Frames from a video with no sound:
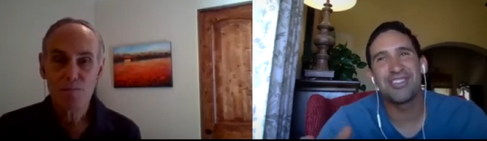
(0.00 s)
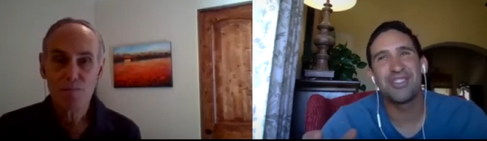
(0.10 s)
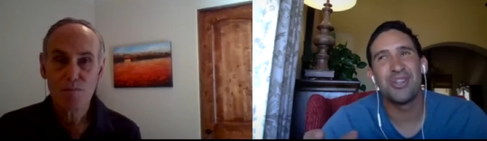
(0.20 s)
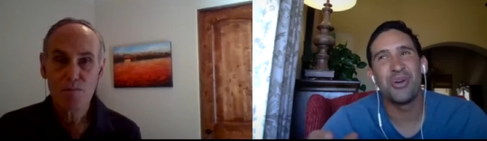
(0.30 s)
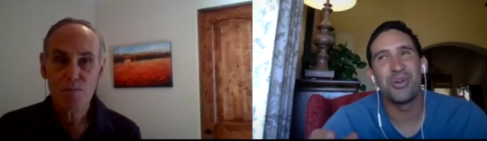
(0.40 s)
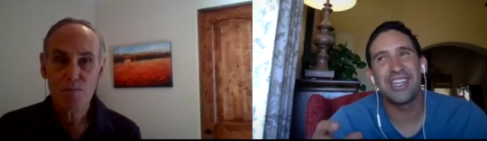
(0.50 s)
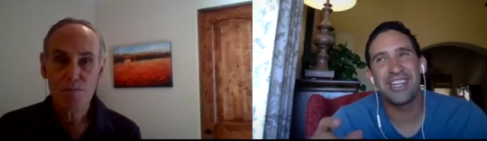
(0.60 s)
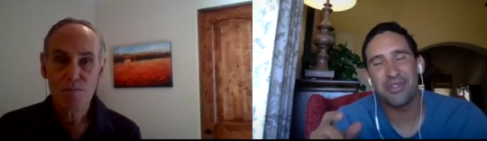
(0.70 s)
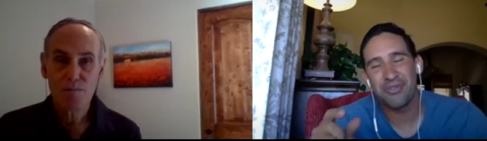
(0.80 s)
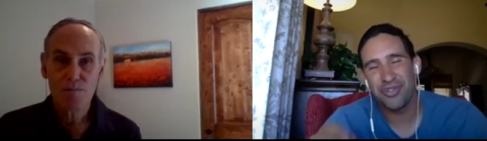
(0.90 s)
Speaker 1: don't get
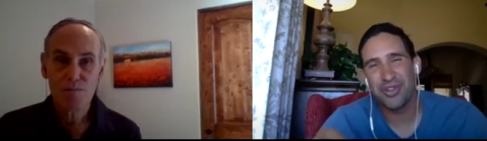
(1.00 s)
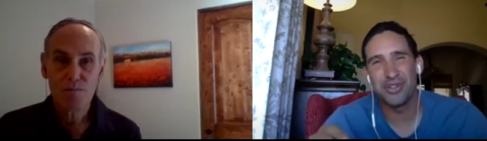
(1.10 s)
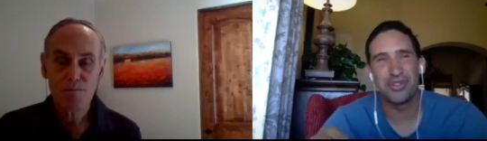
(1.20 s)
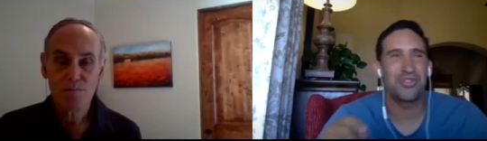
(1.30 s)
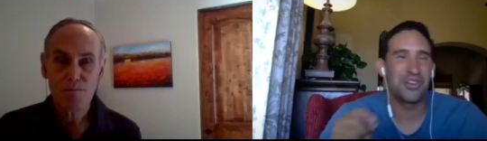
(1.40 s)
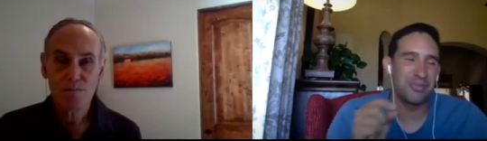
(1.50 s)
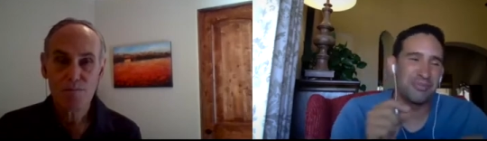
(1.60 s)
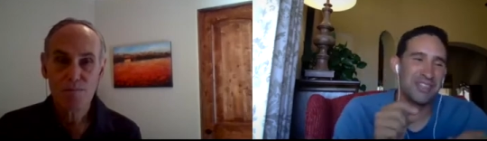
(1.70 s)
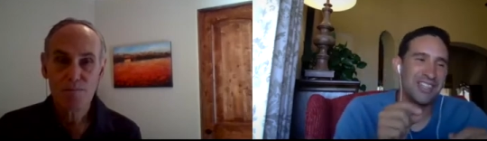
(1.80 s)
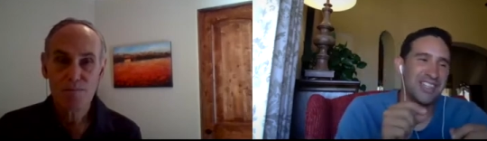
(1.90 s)
confused from
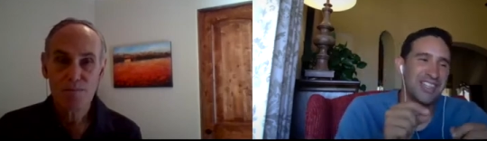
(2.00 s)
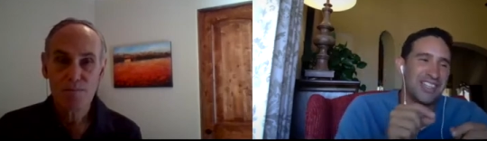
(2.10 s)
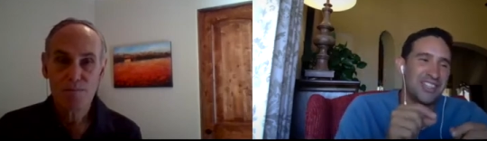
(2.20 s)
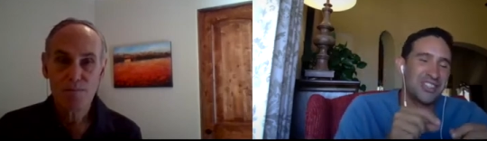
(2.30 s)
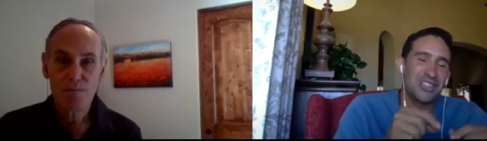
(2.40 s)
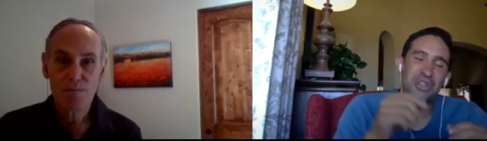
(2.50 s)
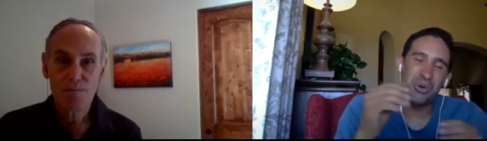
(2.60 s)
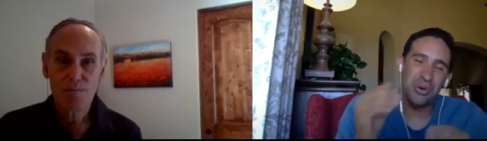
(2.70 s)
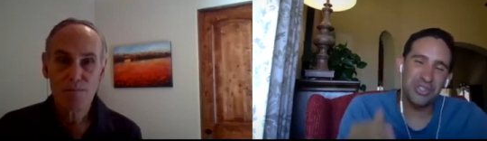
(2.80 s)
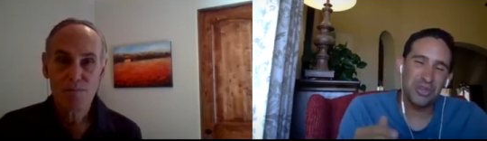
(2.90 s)
just
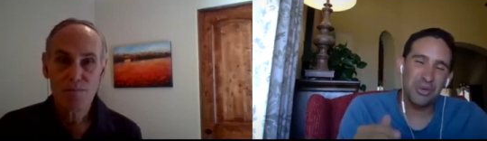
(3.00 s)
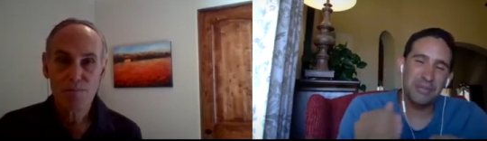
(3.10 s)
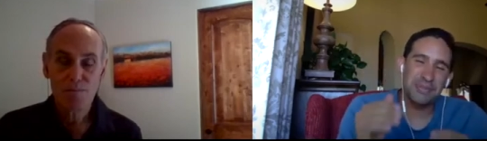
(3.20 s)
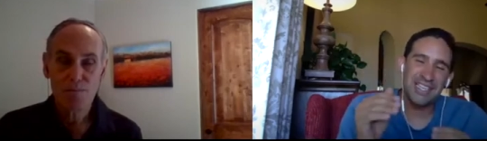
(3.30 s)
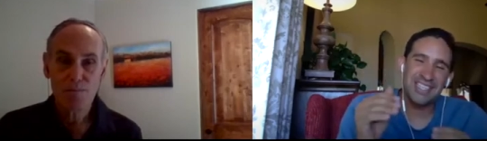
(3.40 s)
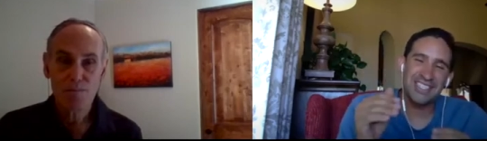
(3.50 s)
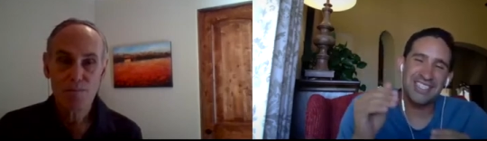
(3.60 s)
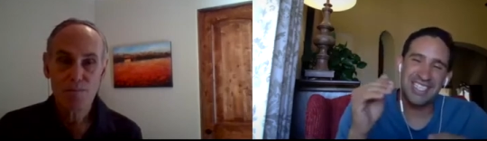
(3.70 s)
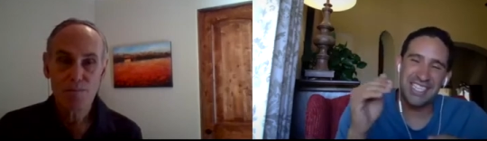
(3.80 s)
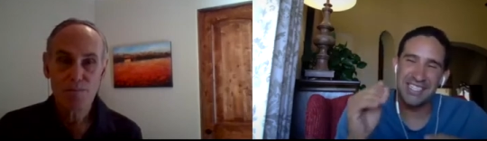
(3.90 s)
going to a website,
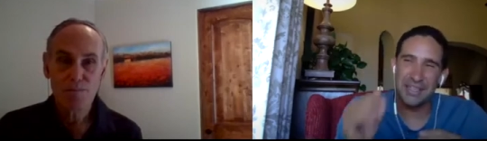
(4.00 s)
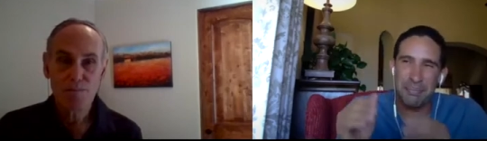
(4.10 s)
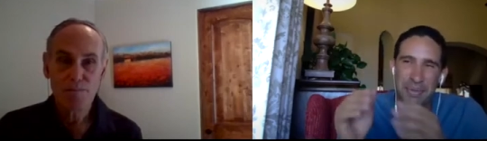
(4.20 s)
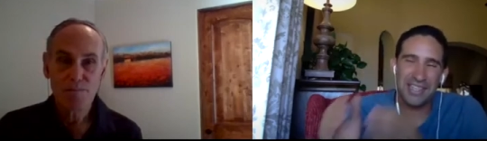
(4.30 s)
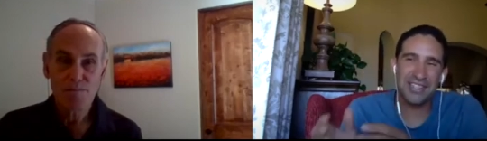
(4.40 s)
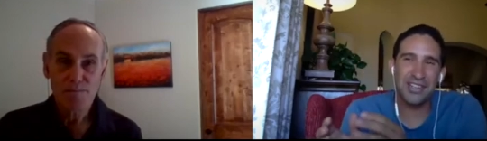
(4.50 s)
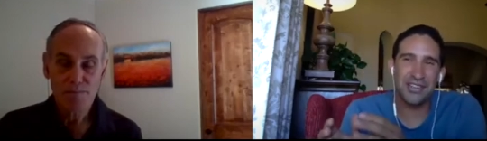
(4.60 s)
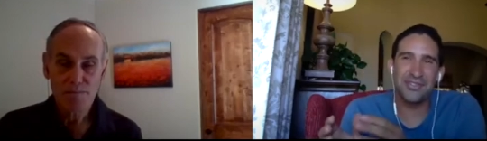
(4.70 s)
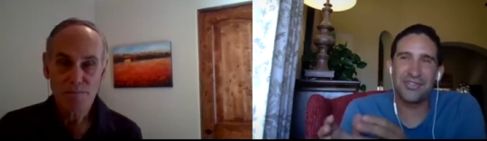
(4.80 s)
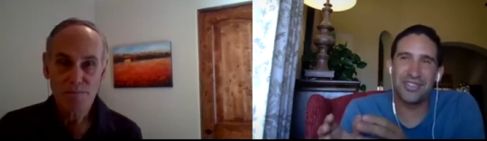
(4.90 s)
seeing the picture of
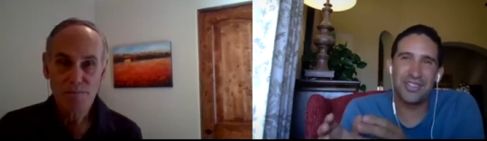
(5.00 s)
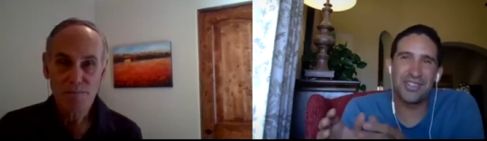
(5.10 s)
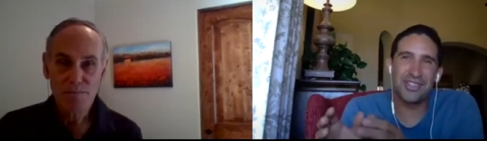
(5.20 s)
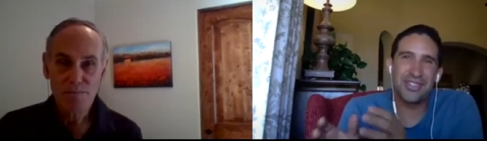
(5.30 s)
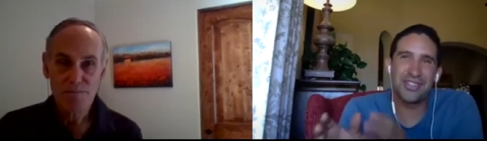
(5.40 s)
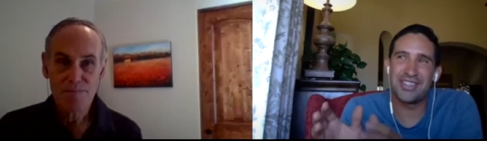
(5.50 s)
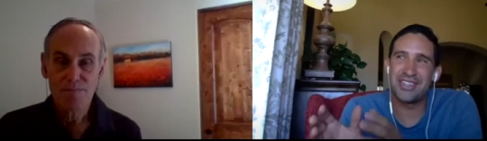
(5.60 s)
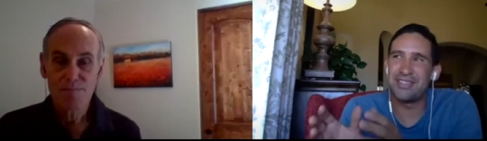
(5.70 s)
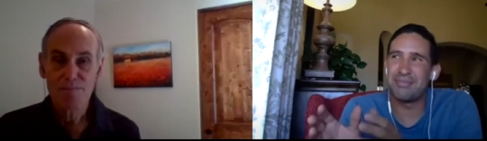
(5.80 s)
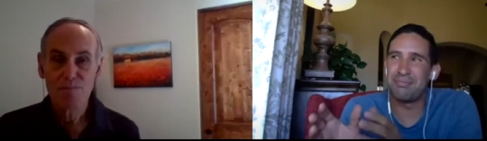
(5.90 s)
you know
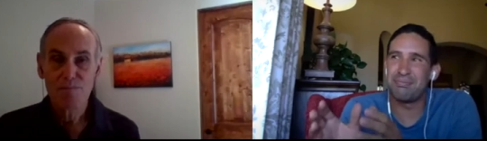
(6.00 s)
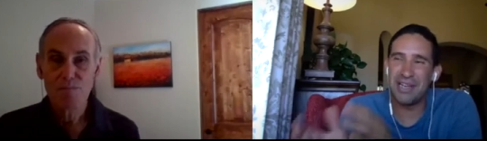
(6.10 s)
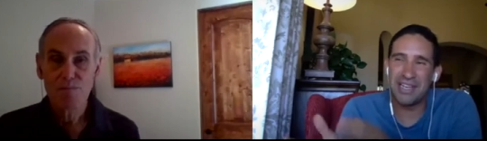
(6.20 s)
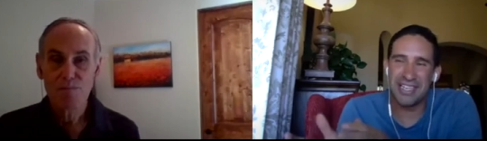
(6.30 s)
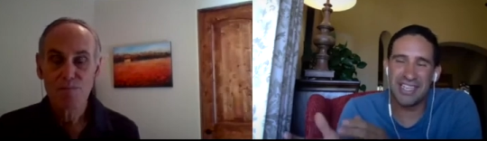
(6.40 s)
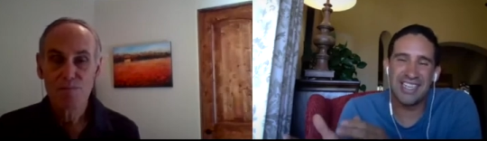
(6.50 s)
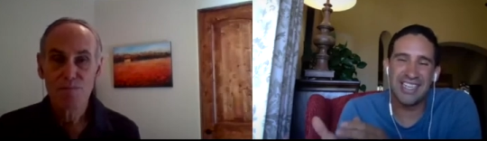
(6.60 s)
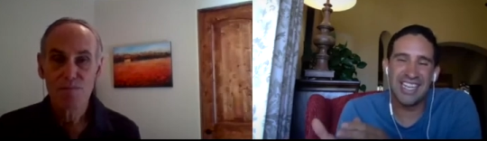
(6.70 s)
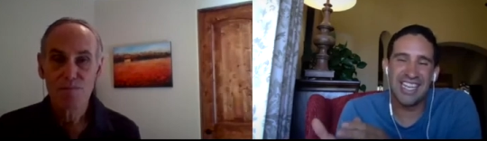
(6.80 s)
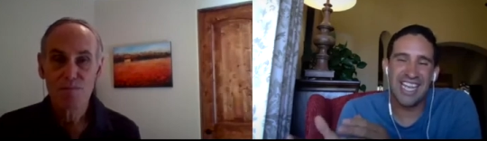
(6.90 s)
certain bug,
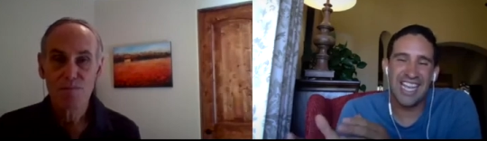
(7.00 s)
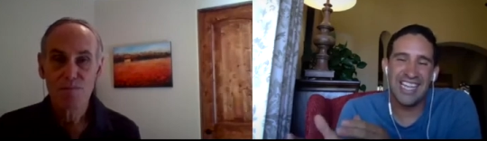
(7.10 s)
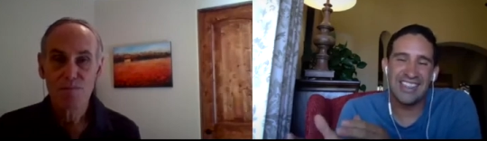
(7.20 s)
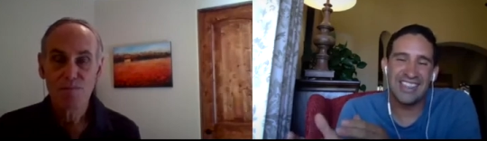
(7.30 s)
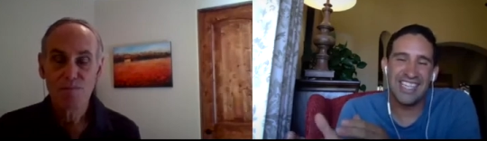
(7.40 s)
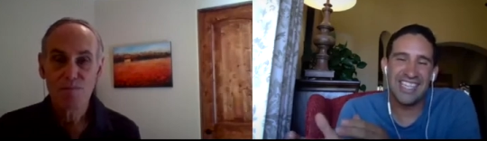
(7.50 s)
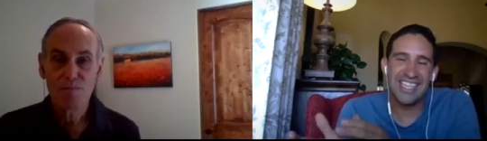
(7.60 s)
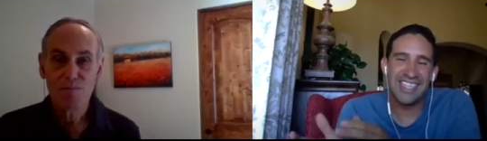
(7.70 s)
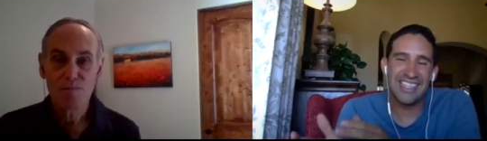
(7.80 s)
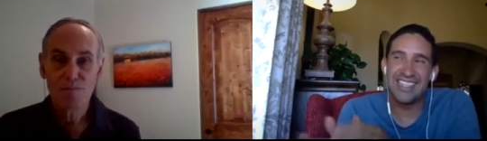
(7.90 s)
and
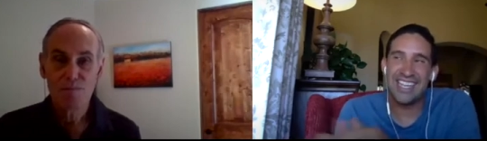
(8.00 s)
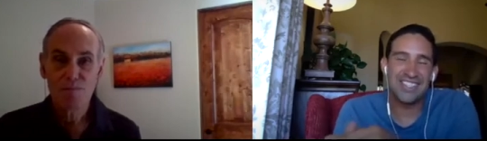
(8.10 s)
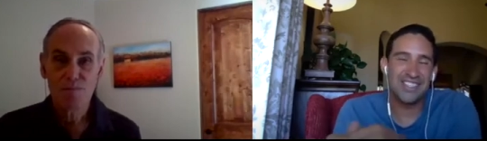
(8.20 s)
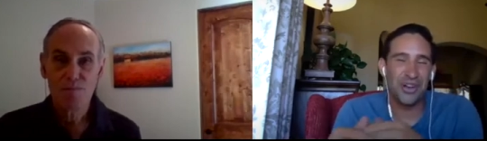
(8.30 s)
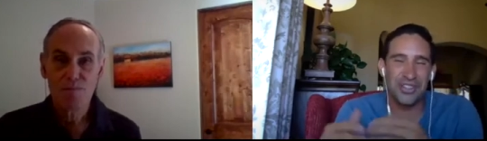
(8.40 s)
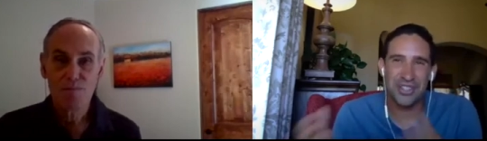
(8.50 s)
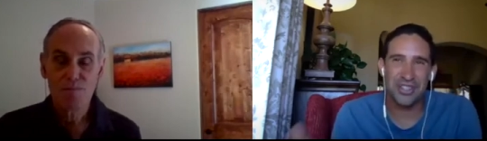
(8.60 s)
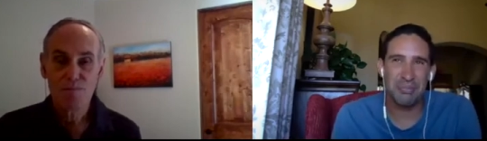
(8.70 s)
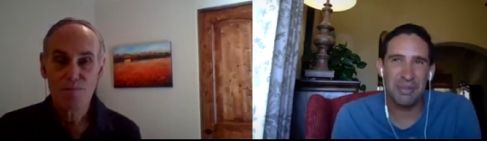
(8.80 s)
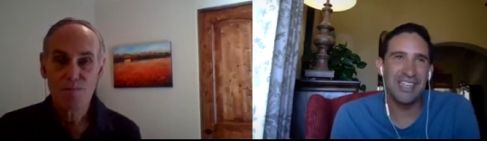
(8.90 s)
thinking that's all it's going to
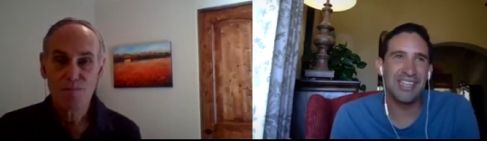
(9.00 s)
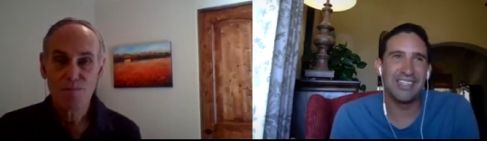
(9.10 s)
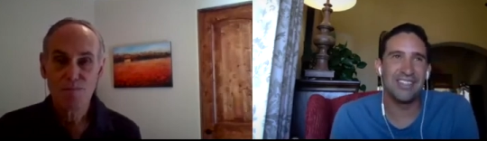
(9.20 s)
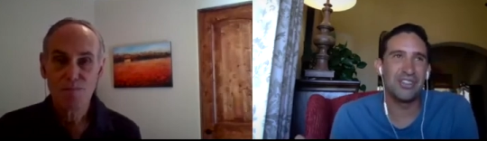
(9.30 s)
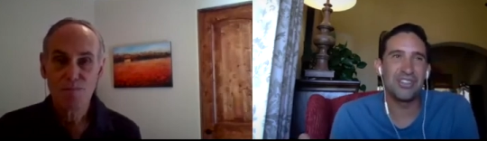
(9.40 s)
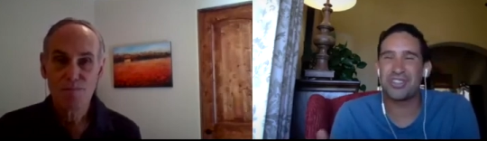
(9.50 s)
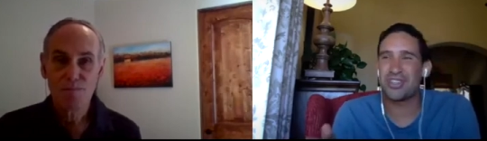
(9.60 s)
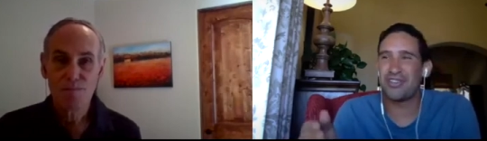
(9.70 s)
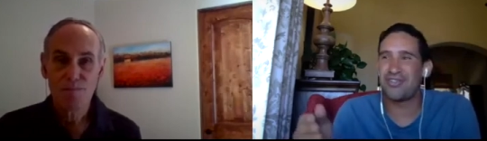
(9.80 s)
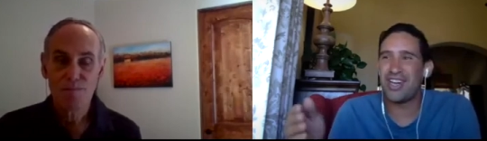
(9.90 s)
be, and you're just going to
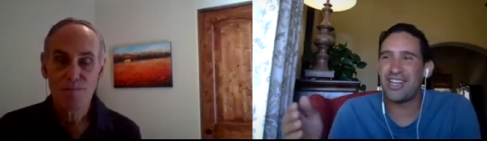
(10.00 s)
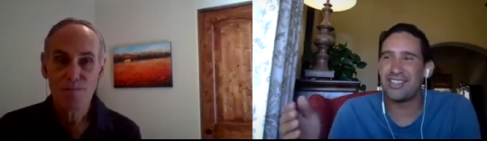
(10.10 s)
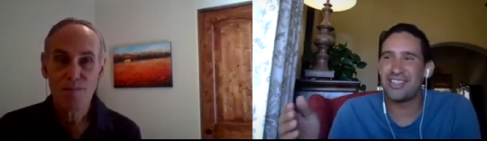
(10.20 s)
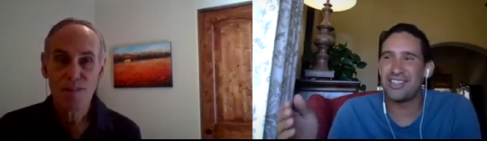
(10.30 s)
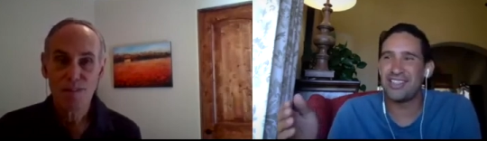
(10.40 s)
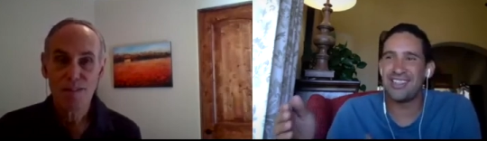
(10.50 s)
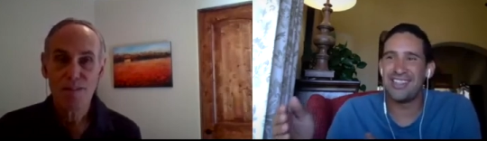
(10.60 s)
find the